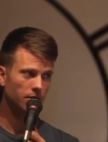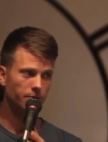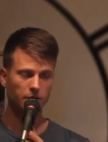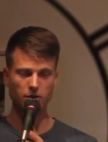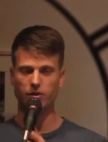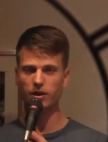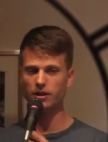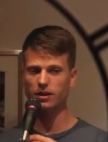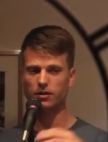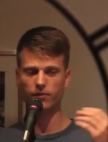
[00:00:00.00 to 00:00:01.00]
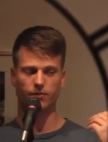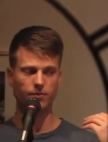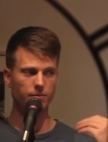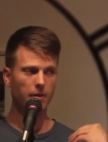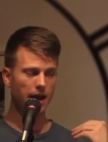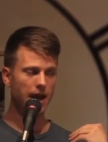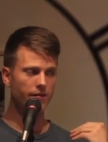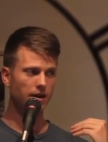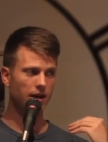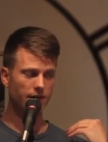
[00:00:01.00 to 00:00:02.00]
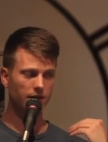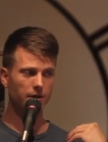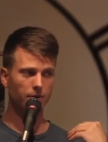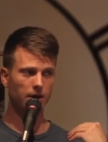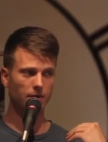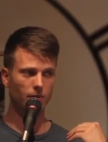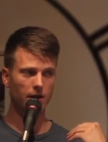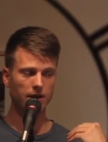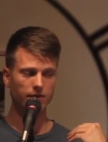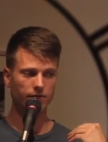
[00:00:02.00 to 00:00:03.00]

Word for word: But you'd think that by having a... I've got a pregnant wife.